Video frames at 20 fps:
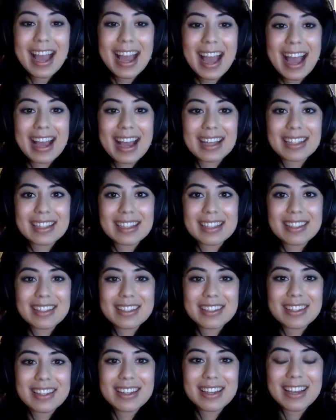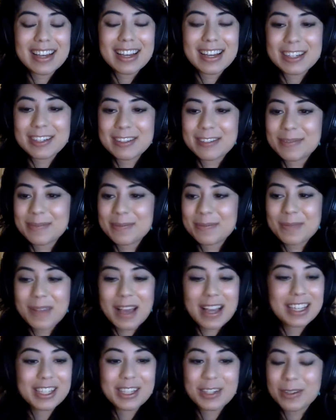and
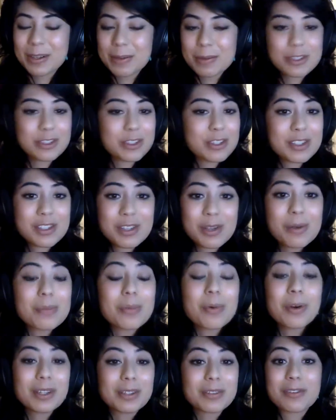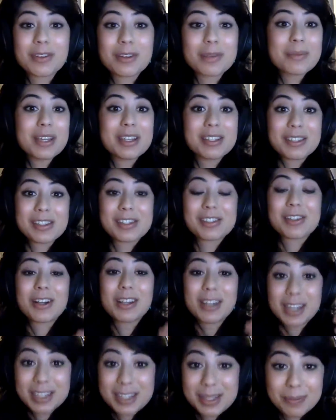it was just so important for me to start
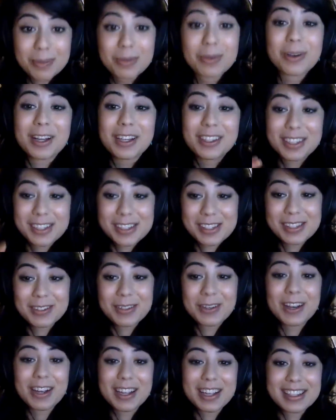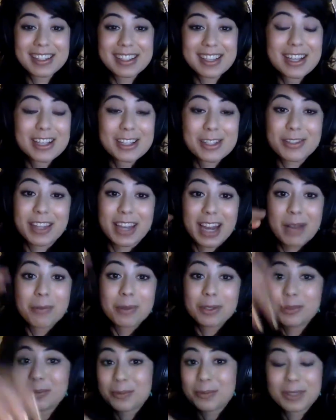exploring these stories so that I
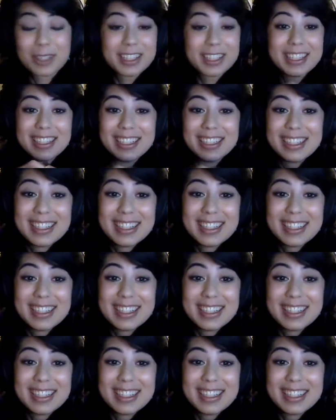wouldn't really